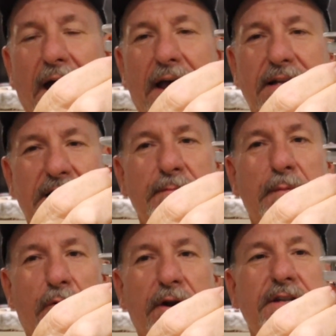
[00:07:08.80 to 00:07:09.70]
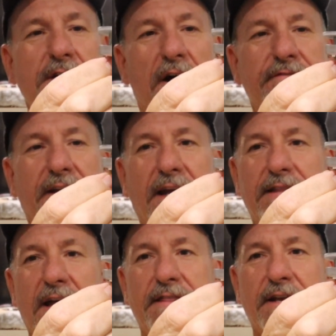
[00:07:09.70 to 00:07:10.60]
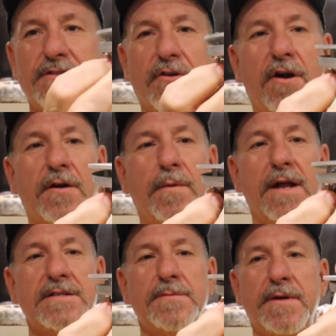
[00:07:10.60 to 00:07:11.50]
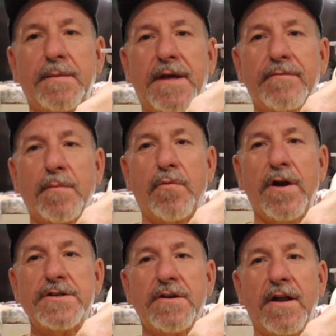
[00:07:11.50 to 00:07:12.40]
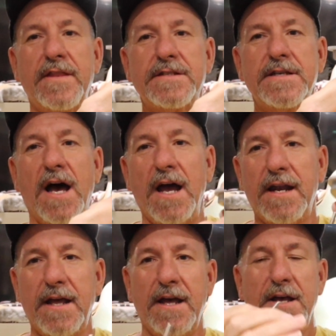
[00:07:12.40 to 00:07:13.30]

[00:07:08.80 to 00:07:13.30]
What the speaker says: And it's going to be pretty tough to get that thing started without somebody giving pressure on this side.